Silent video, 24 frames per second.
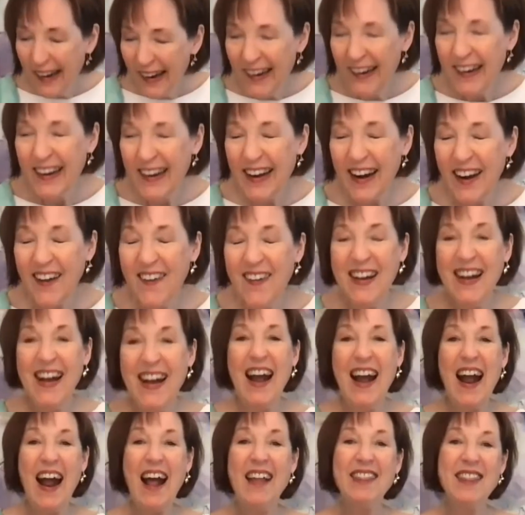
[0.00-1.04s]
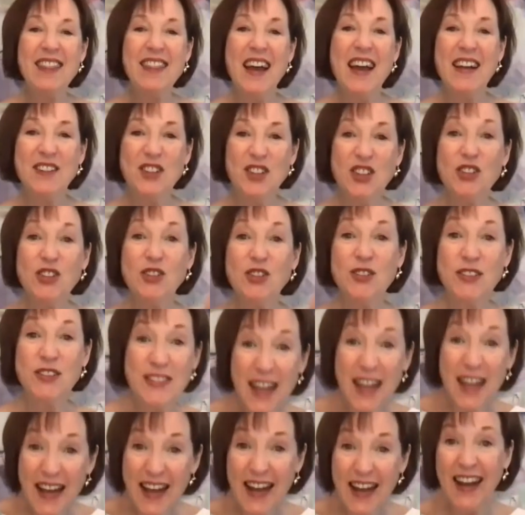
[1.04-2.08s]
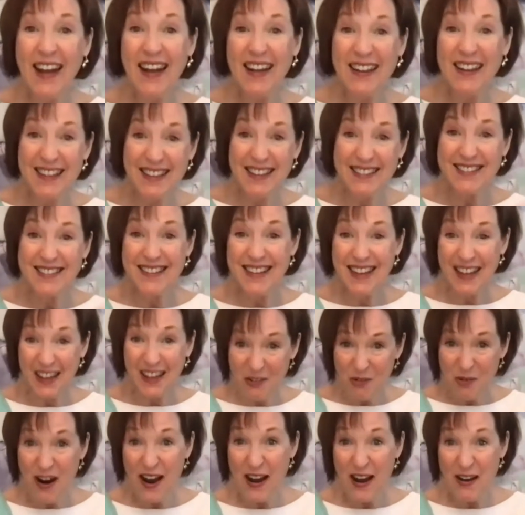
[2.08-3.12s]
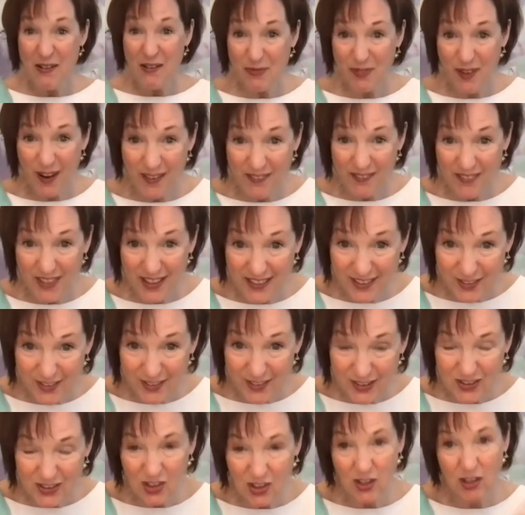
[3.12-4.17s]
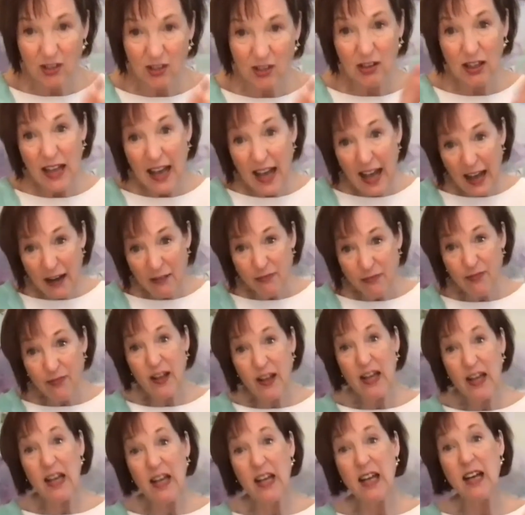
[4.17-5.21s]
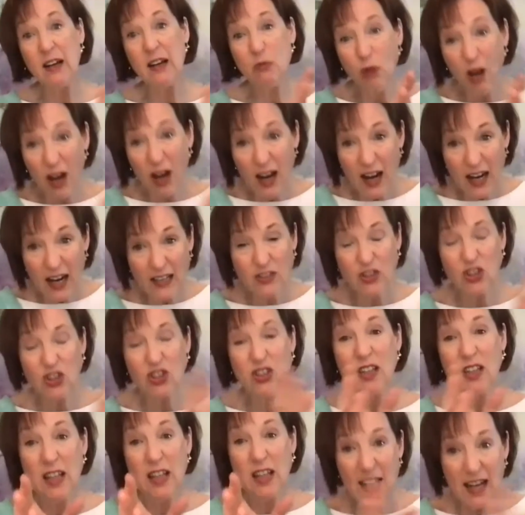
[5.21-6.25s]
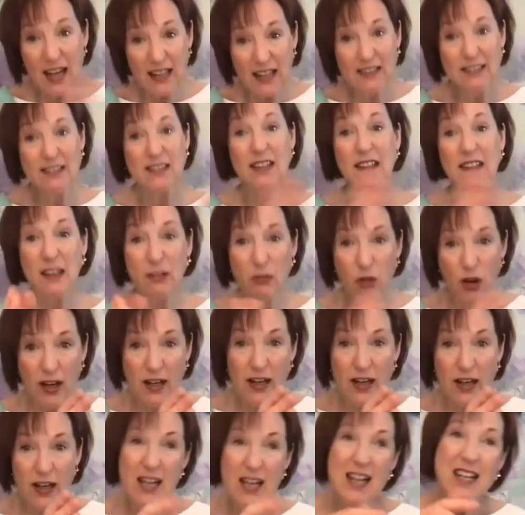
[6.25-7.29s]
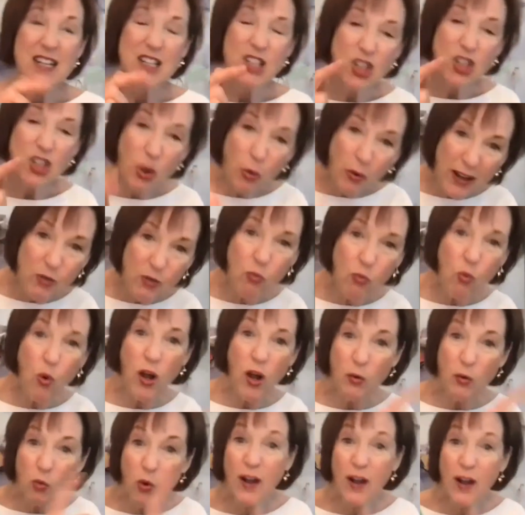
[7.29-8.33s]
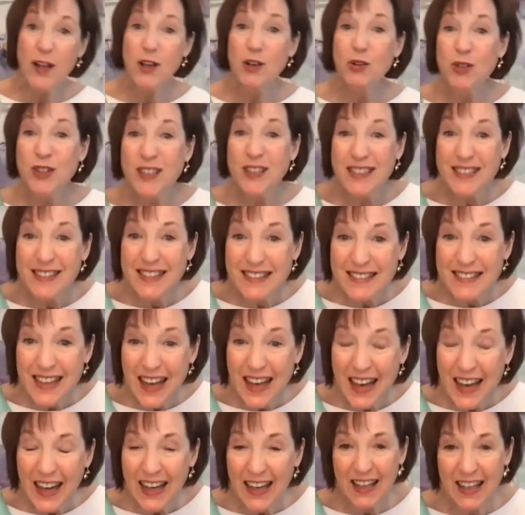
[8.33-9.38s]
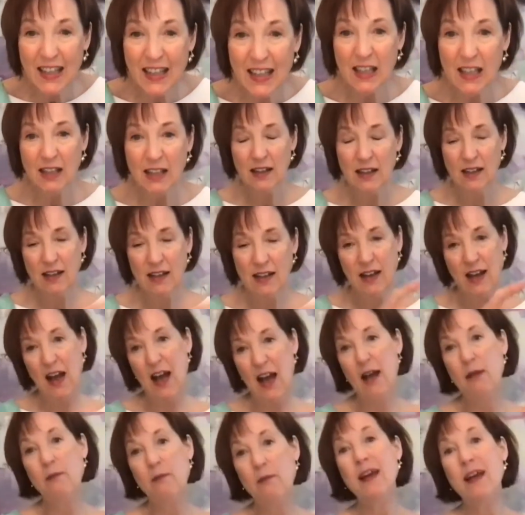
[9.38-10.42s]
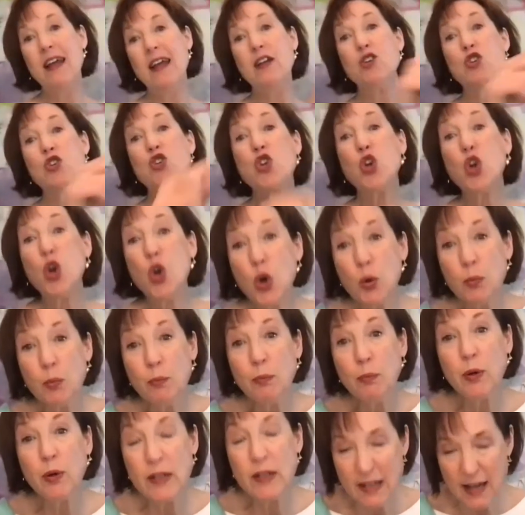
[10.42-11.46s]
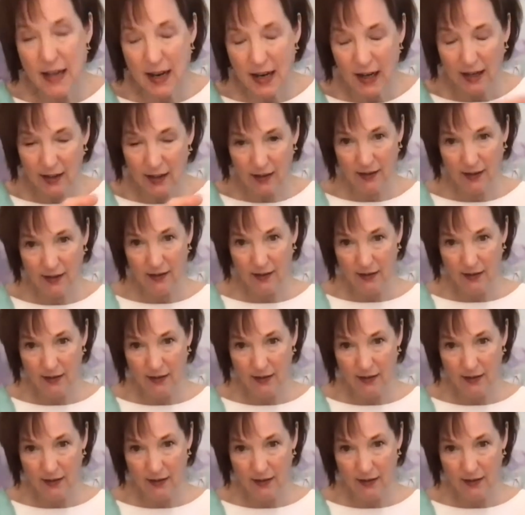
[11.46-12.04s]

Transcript: you know, and then do you see that to get away from it, you start laughing, rationalizing, right? So in one way you could say, I'm interpreting,